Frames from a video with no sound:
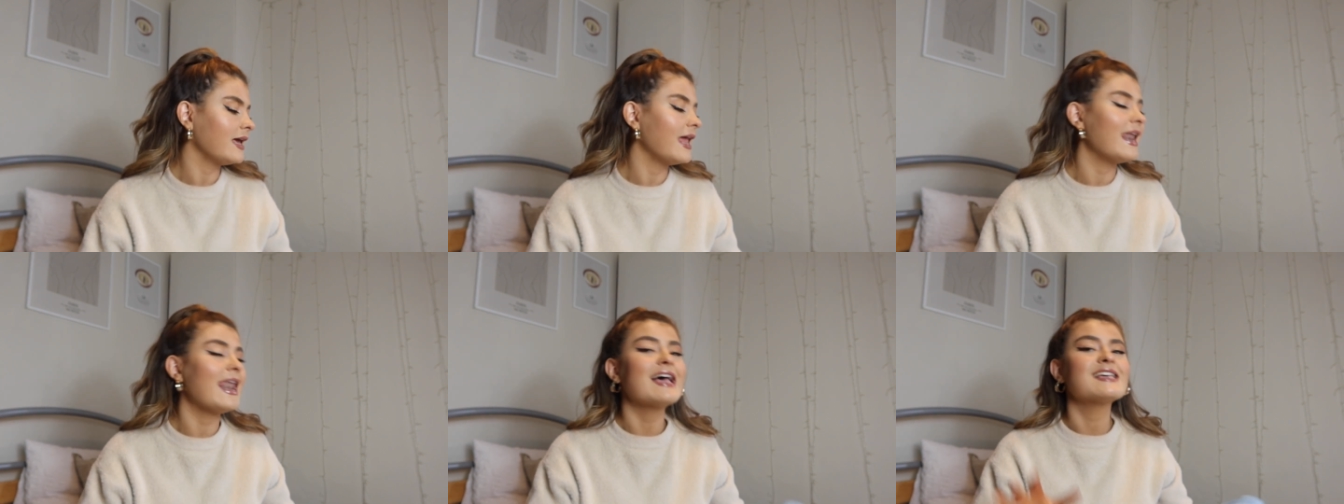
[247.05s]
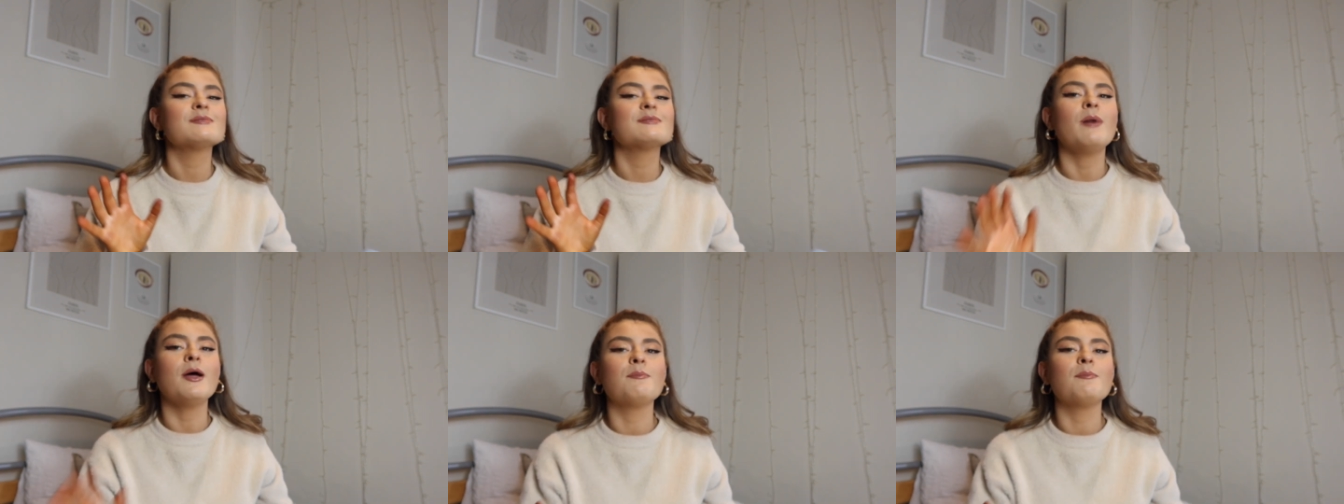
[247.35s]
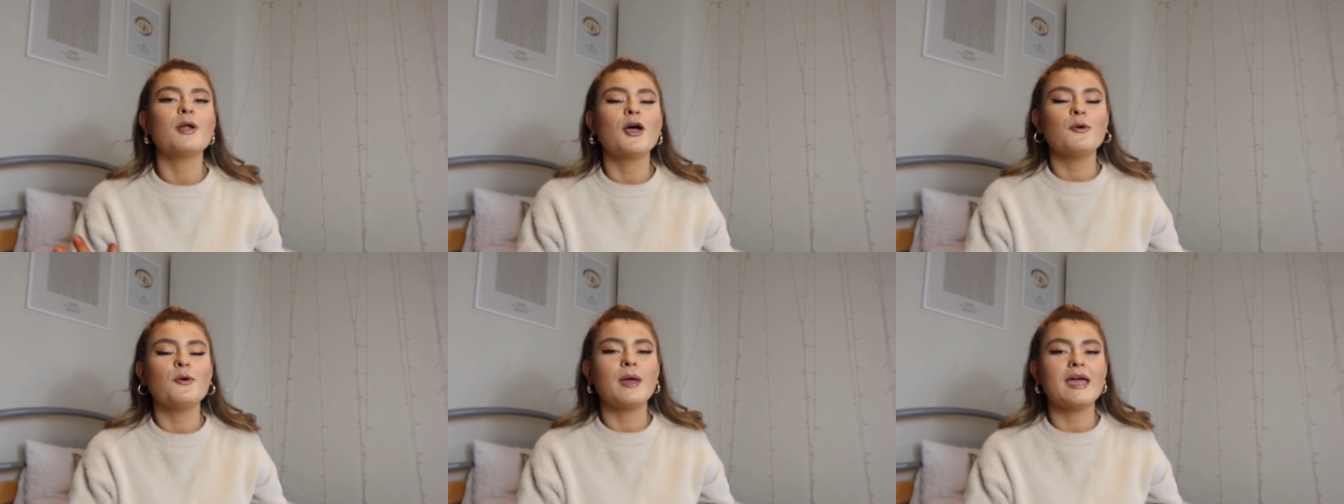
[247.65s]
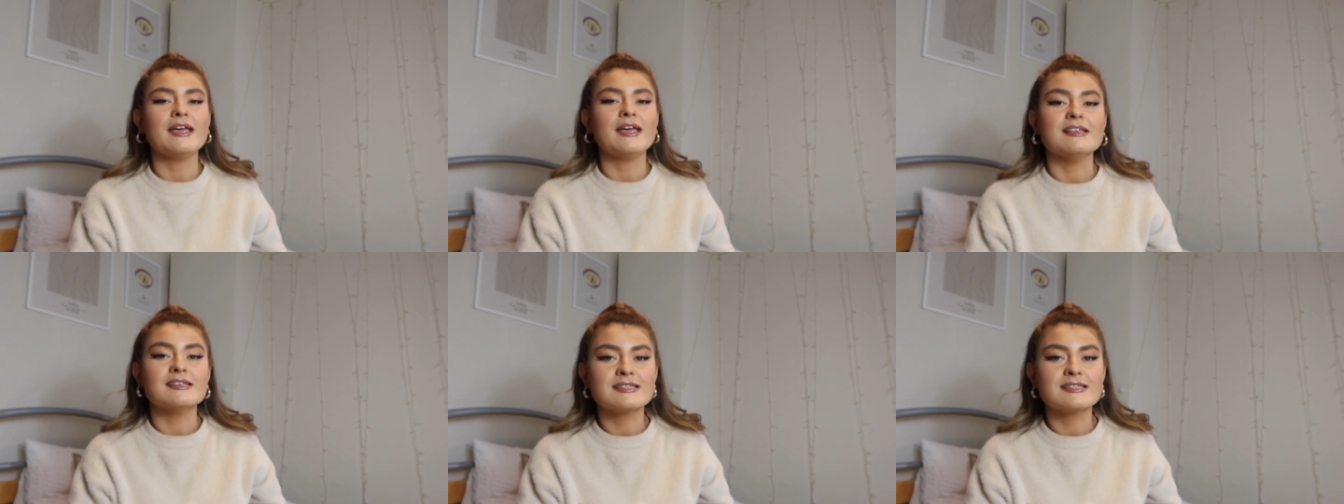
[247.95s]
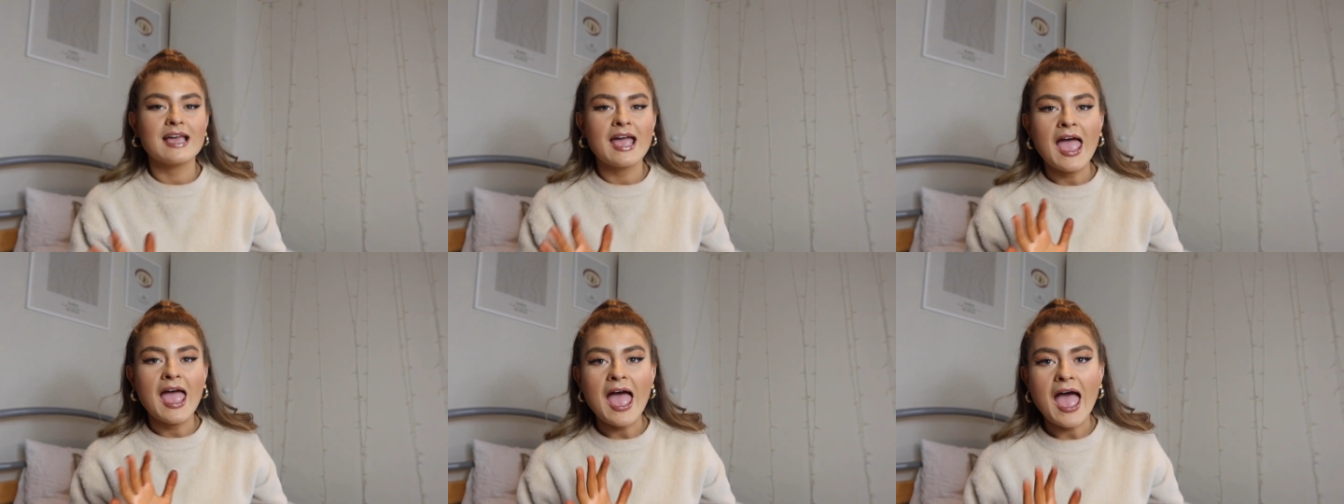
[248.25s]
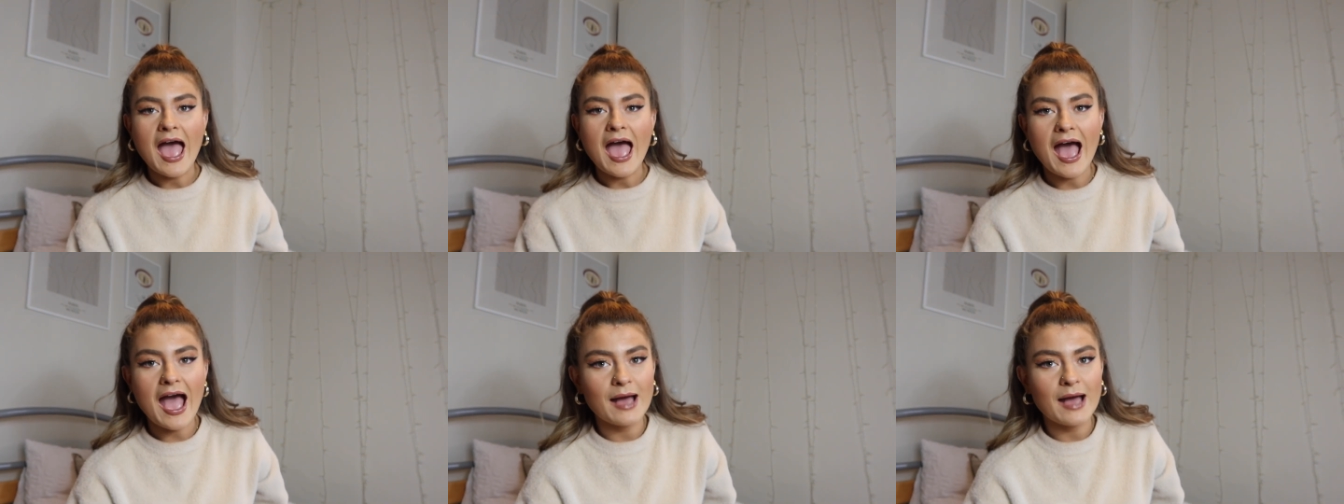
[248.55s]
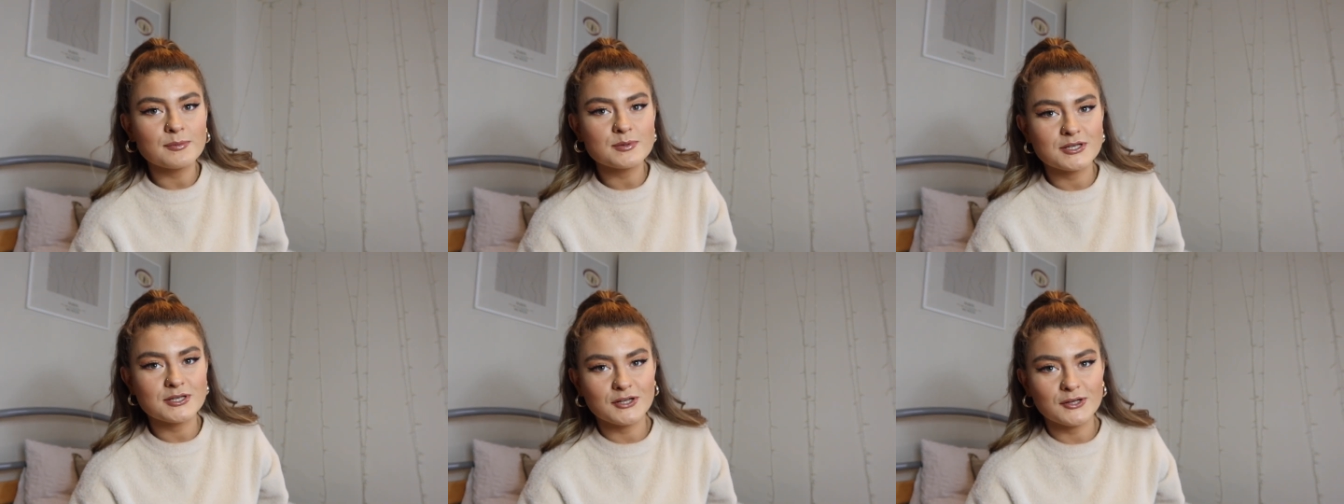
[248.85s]
Unless my blow is
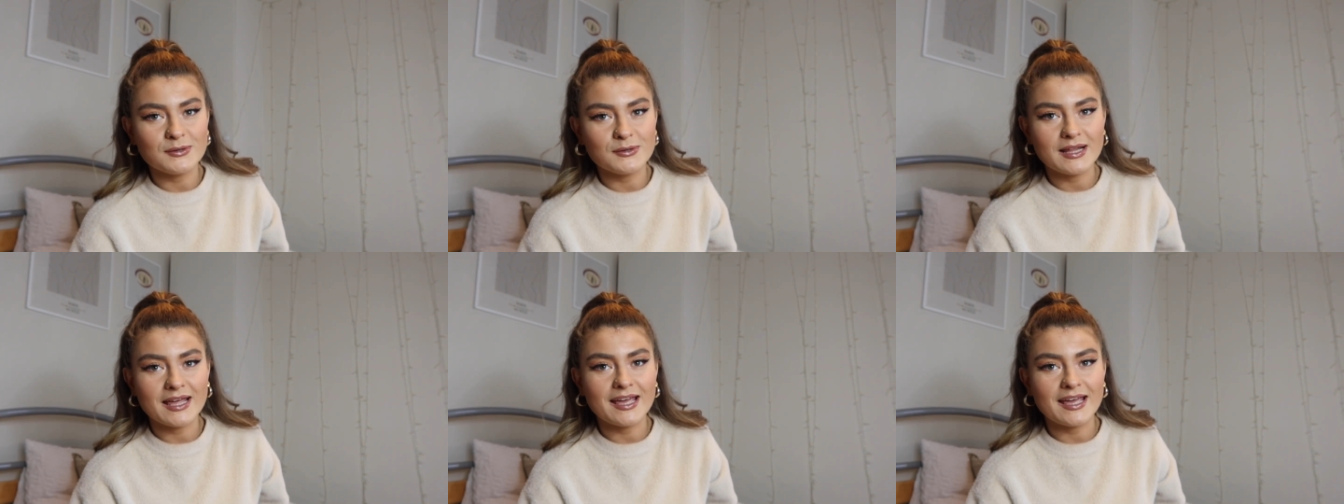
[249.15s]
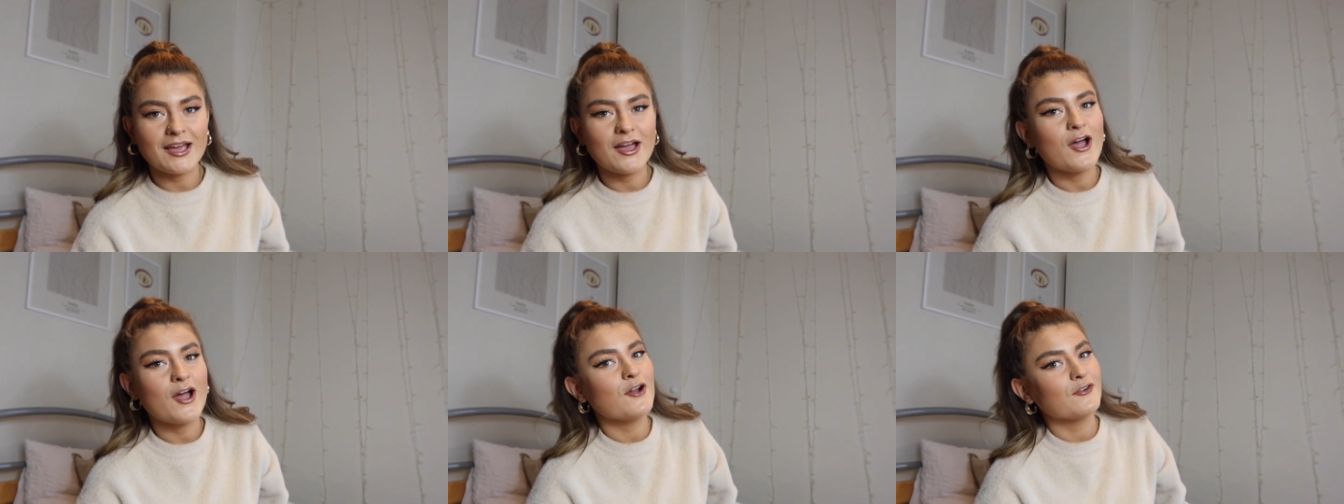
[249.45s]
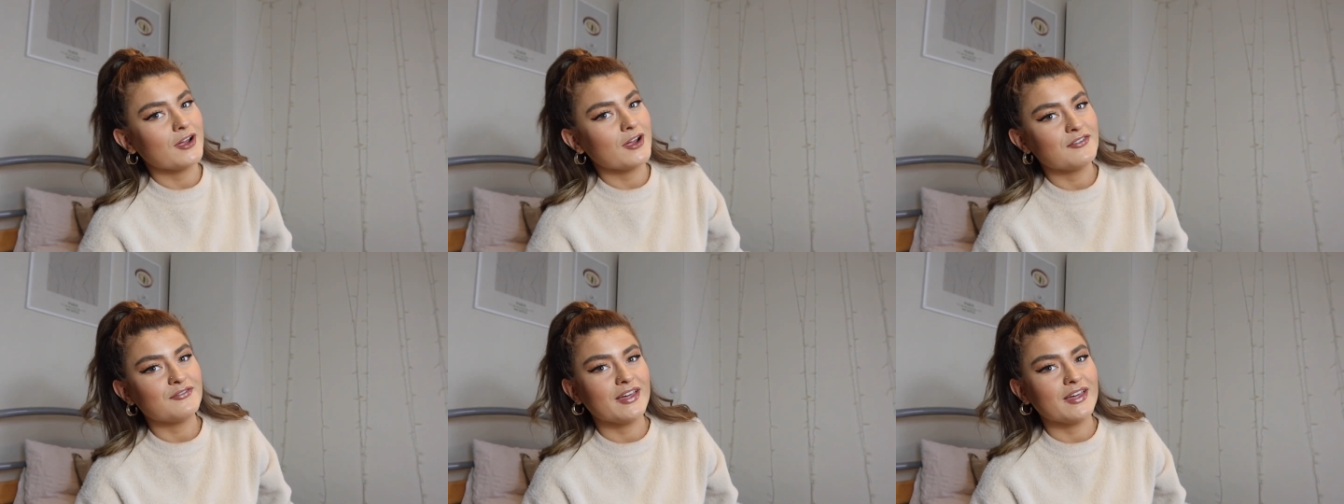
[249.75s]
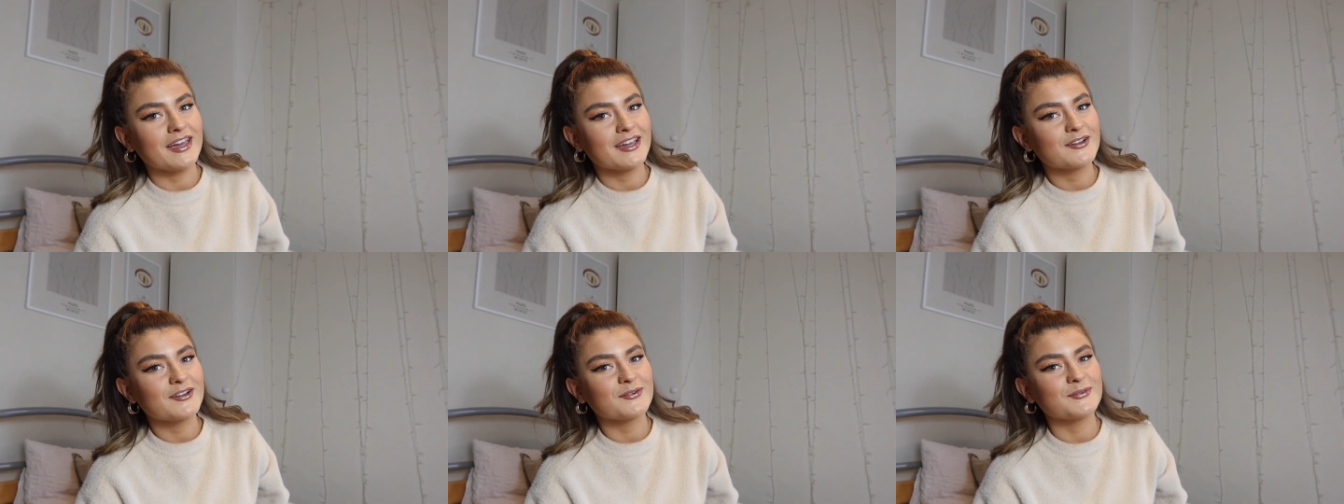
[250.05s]
absolutely horrific,